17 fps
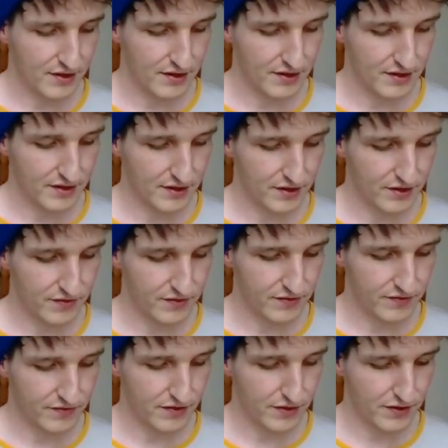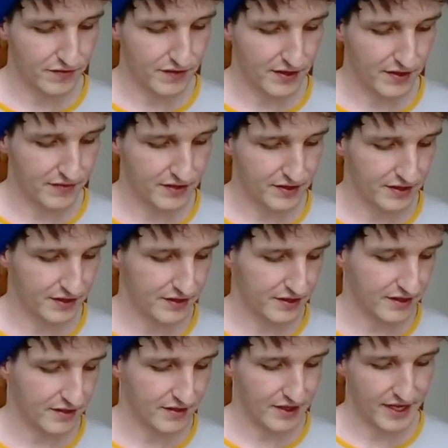4, 5,
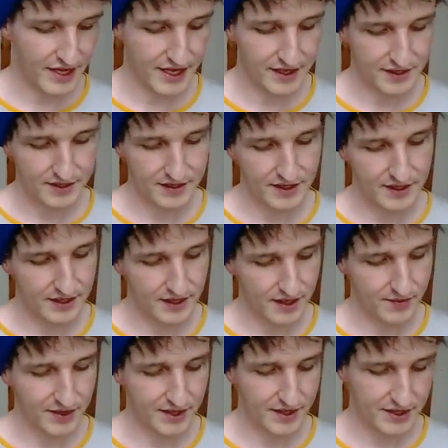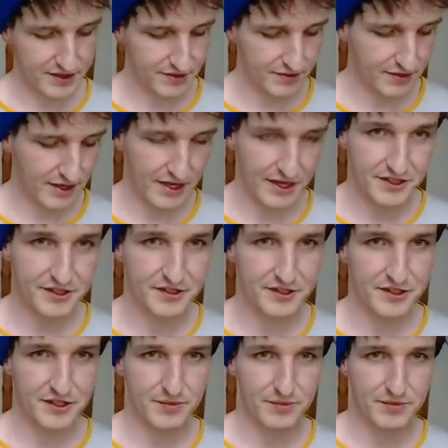6, 8. I mean, this
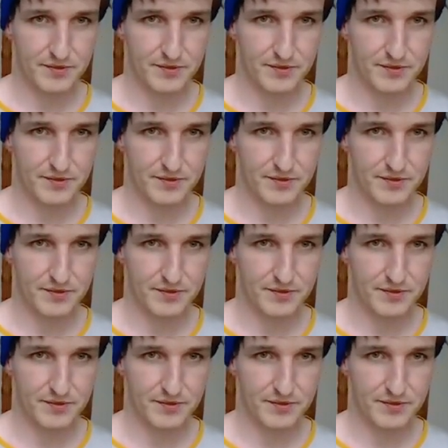relationship,